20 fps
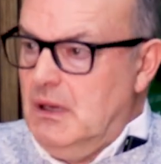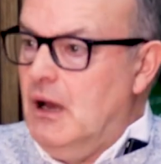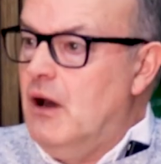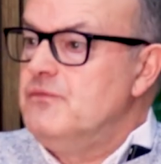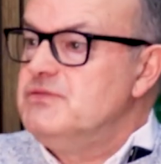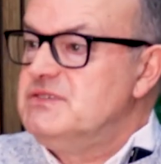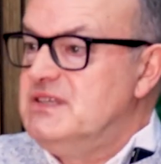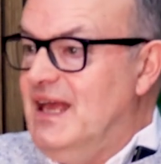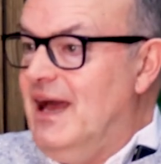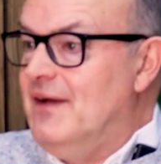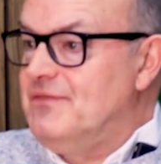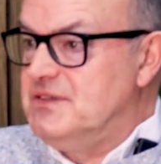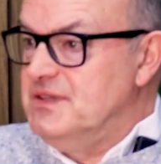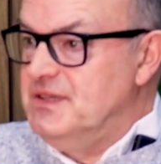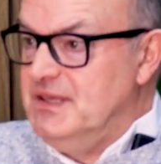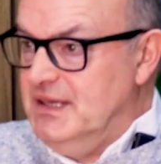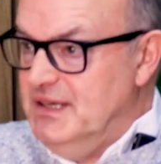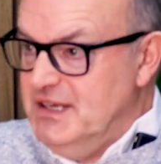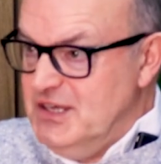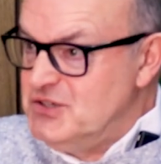obviously after
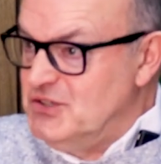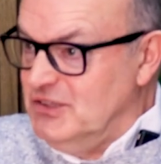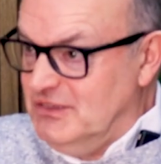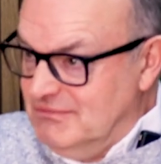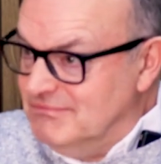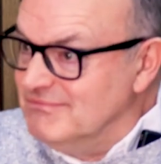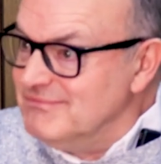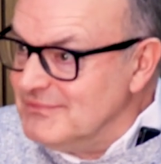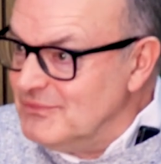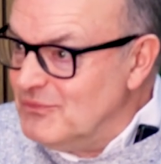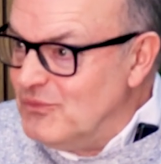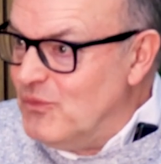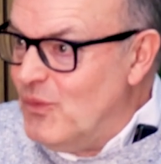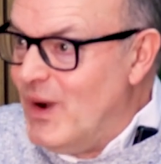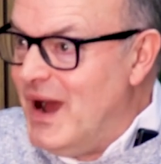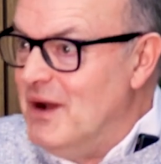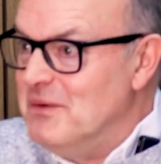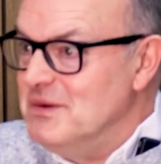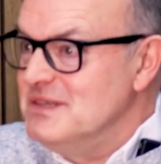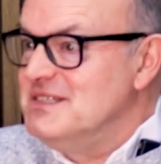the initial,
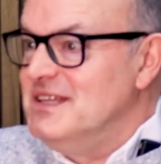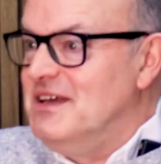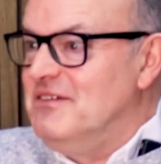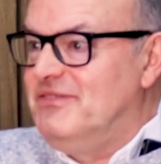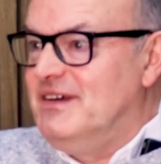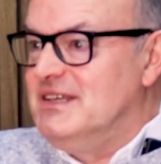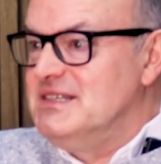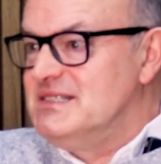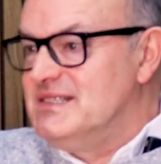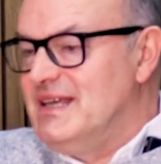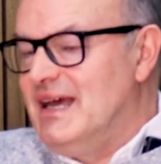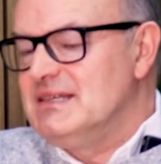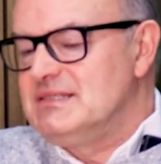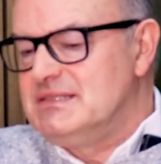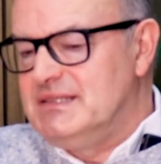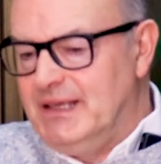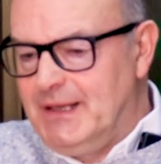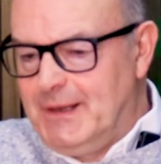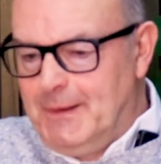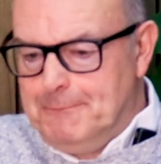wow, isn't that
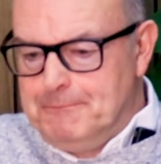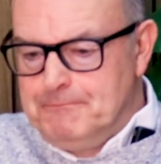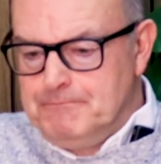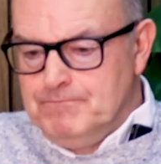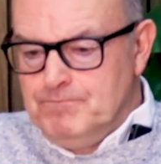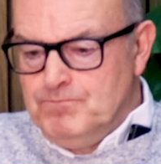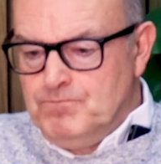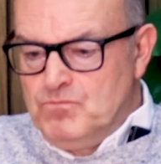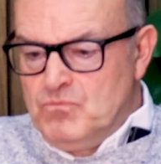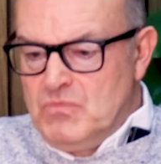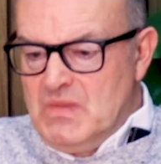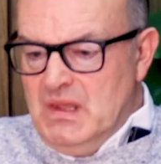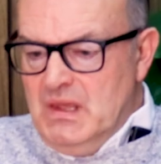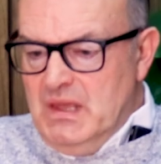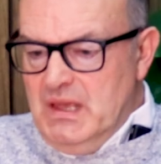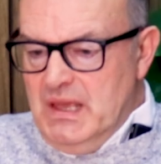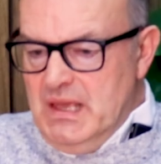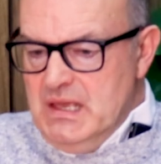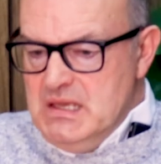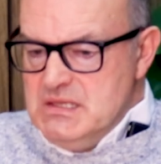fantastic,
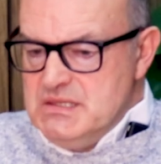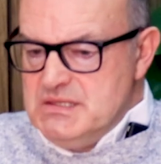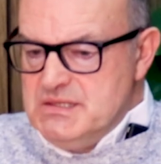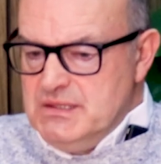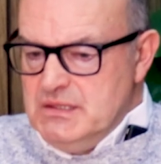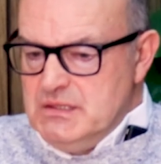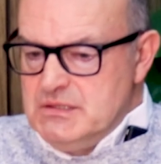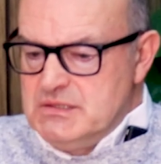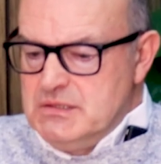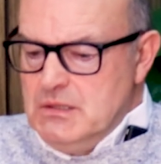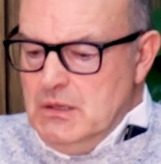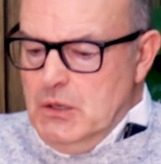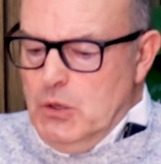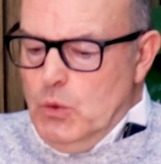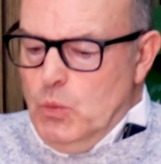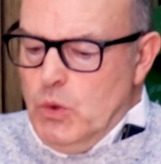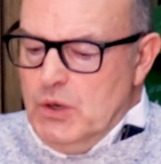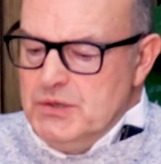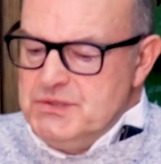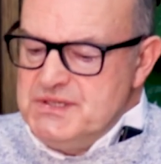is that
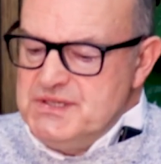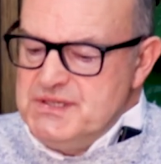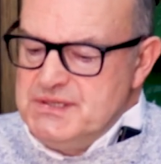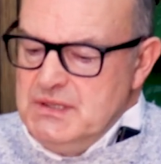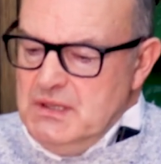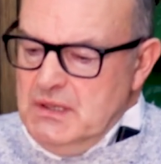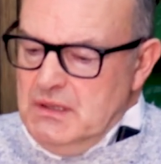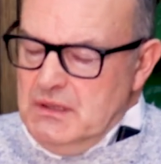once